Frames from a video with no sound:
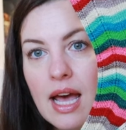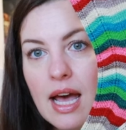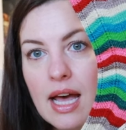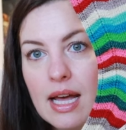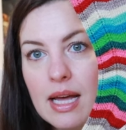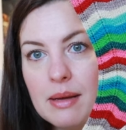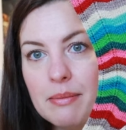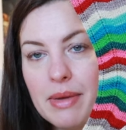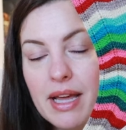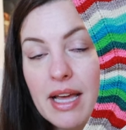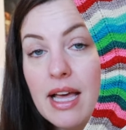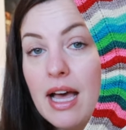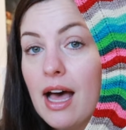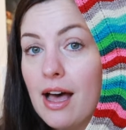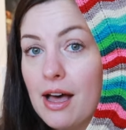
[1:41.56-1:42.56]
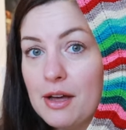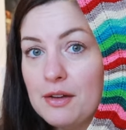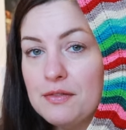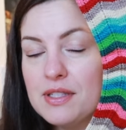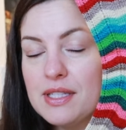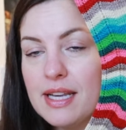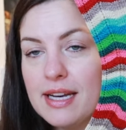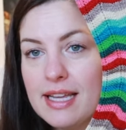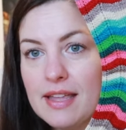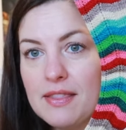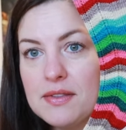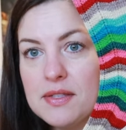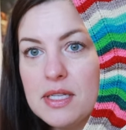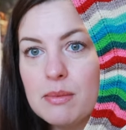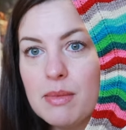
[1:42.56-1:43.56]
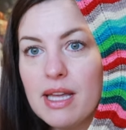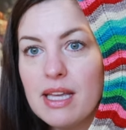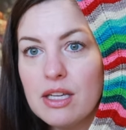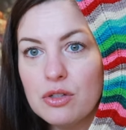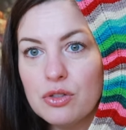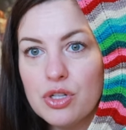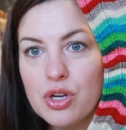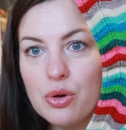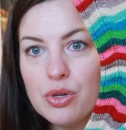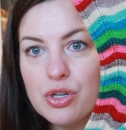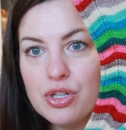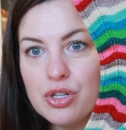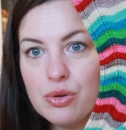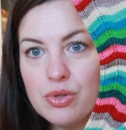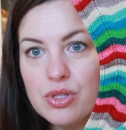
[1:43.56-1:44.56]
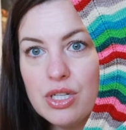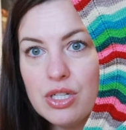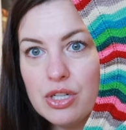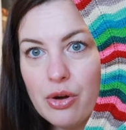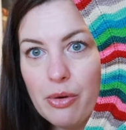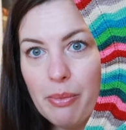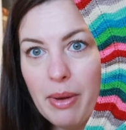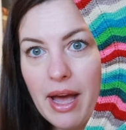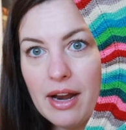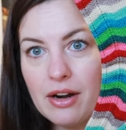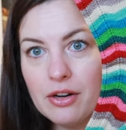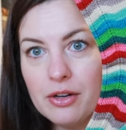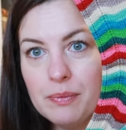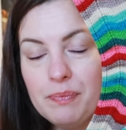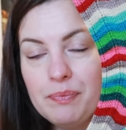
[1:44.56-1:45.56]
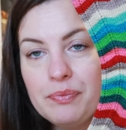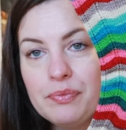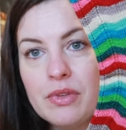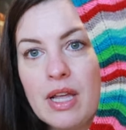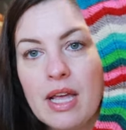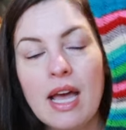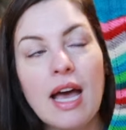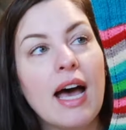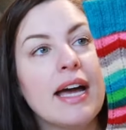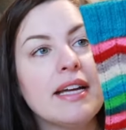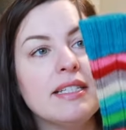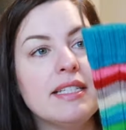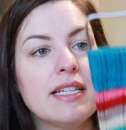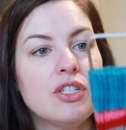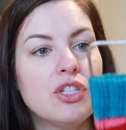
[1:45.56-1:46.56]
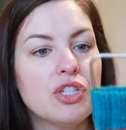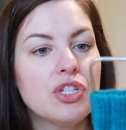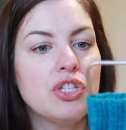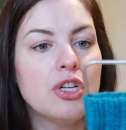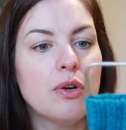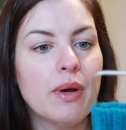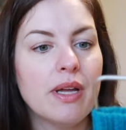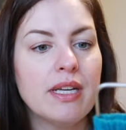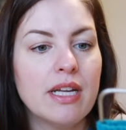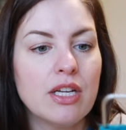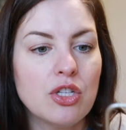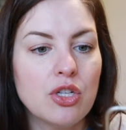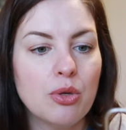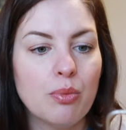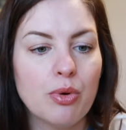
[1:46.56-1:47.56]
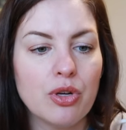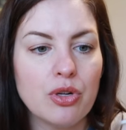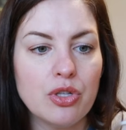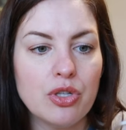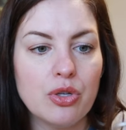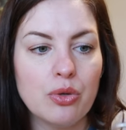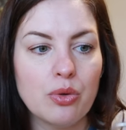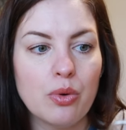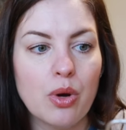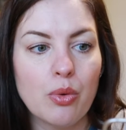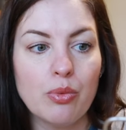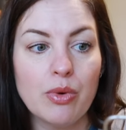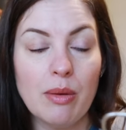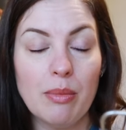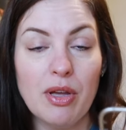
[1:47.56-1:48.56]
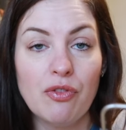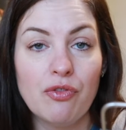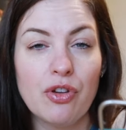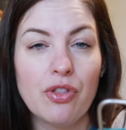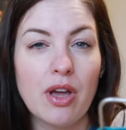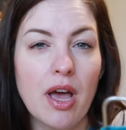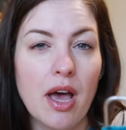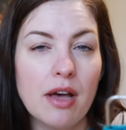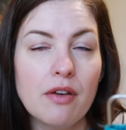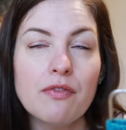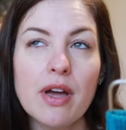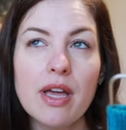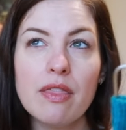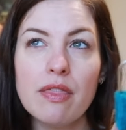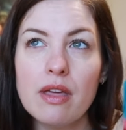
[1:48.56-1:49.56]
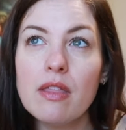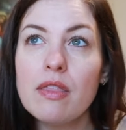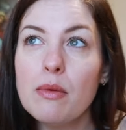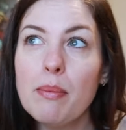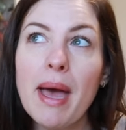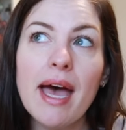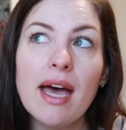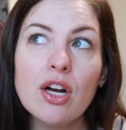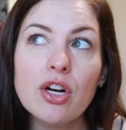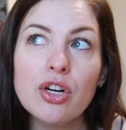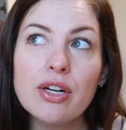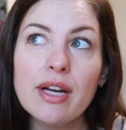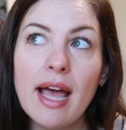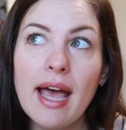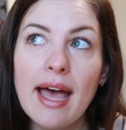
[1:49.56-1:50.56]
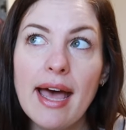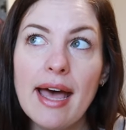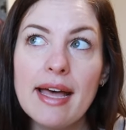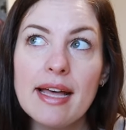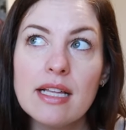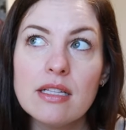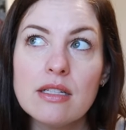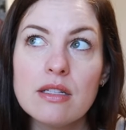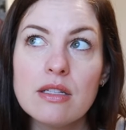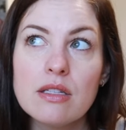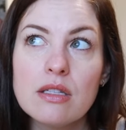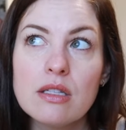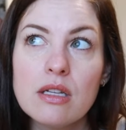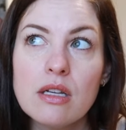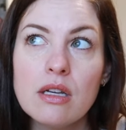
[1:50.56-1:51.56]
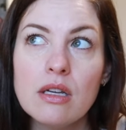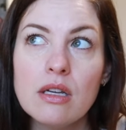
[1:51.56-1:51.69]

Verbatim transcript: um, and cuffs. And again, this is my heel toe do-si-do pattern. I did just do a knit two purl two ribbing for the cuff. I think the pattern has